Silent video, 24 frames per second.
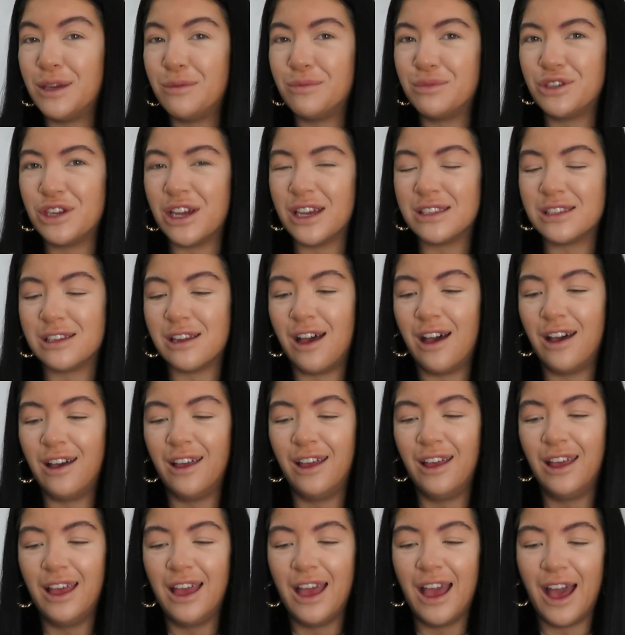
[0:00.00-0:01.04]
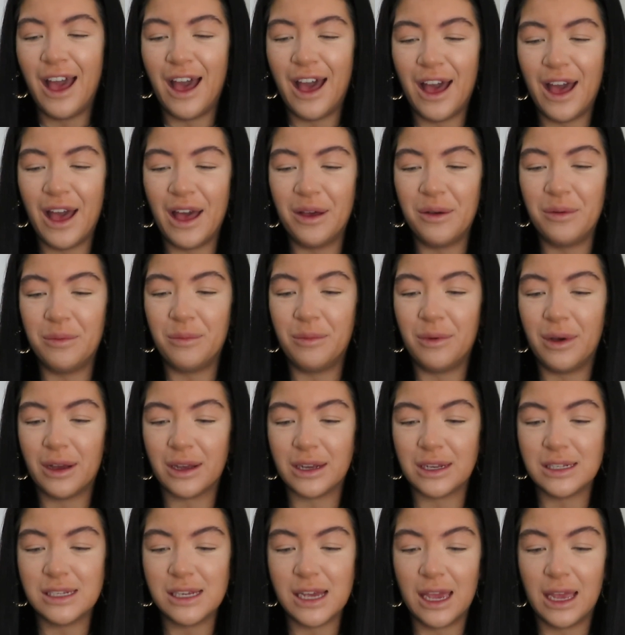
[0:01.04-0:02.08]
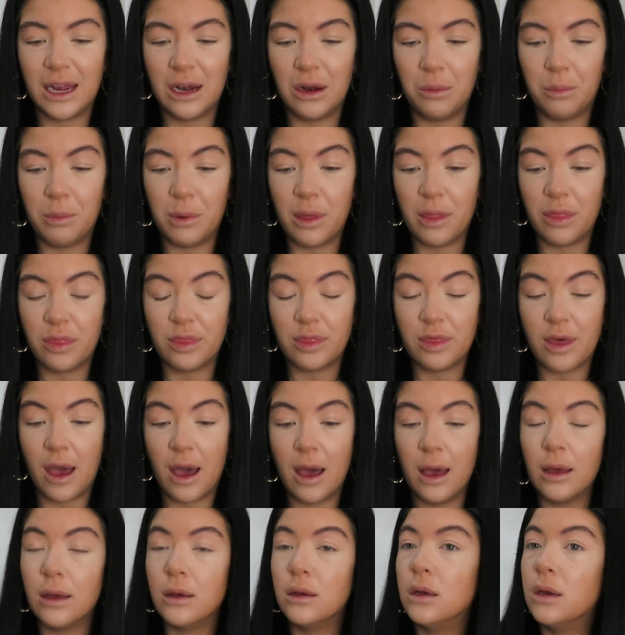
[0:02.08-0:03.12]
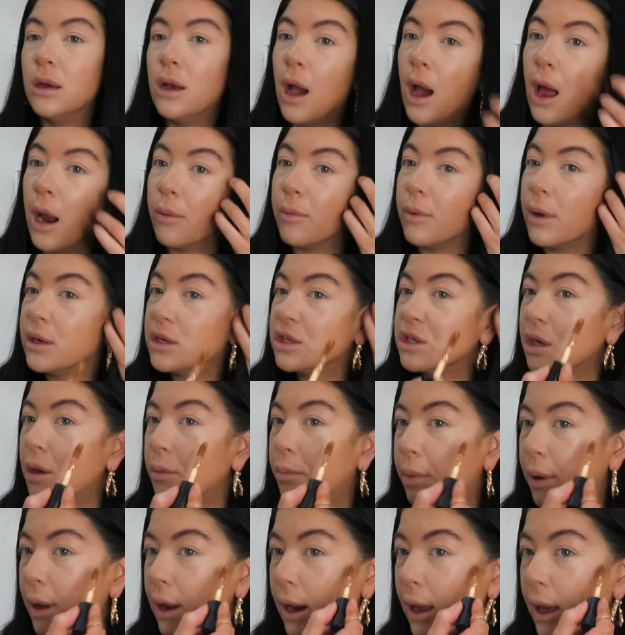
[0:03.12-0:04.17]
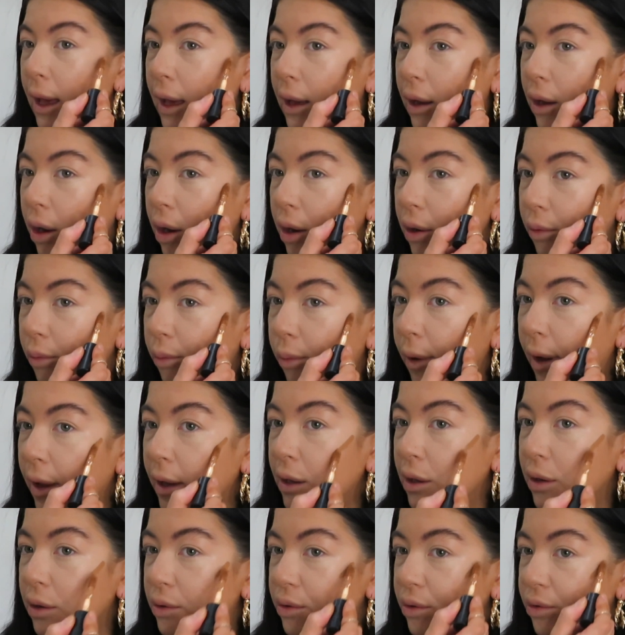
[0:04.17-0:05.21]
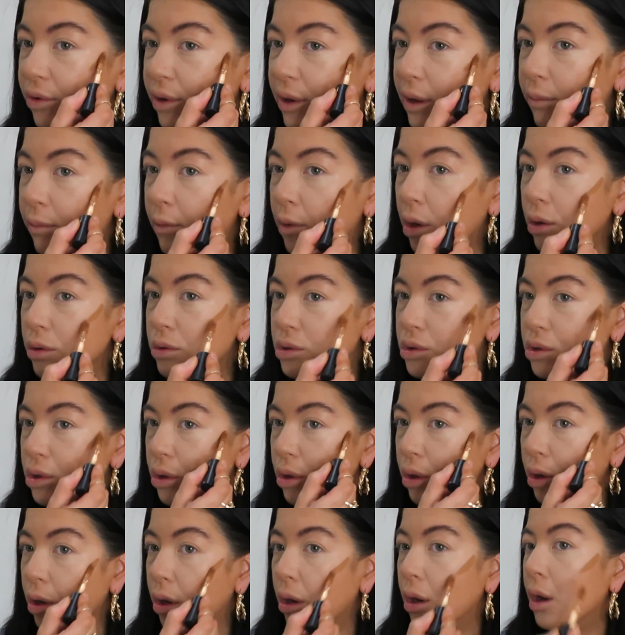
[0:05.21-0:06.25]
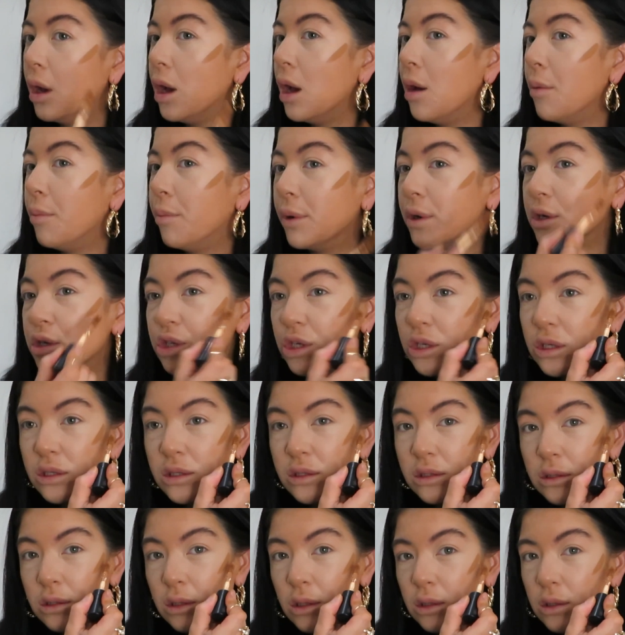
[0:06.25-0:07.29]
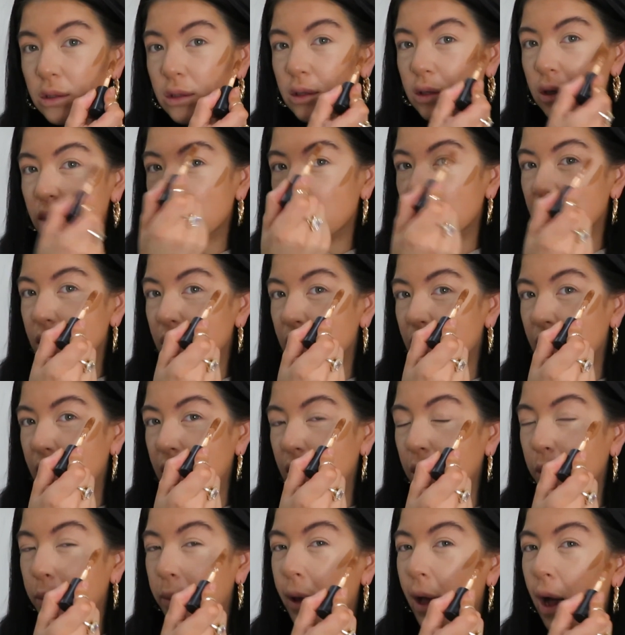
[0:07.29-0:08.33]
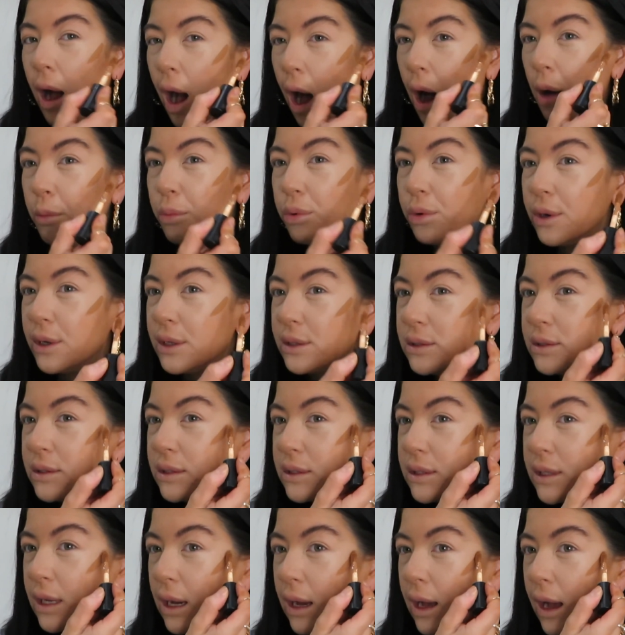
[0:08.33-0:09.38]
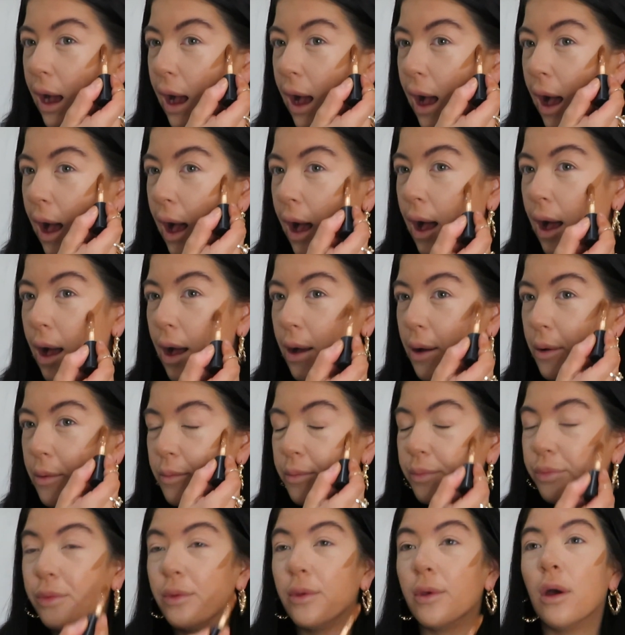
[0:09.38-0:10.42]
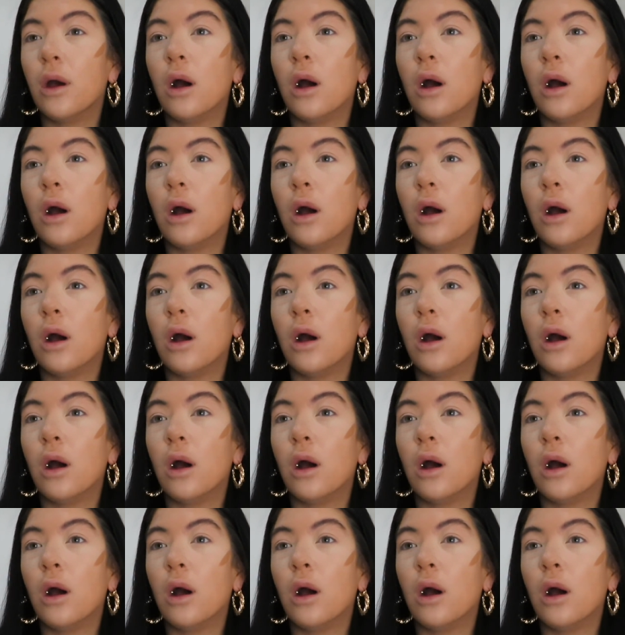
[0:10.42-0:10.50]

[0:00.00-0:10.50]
chestnut. I'm going to take a little bit of that, and I'm actually going to put it kind of where you'd cream contour, but just a little bit upwards. I've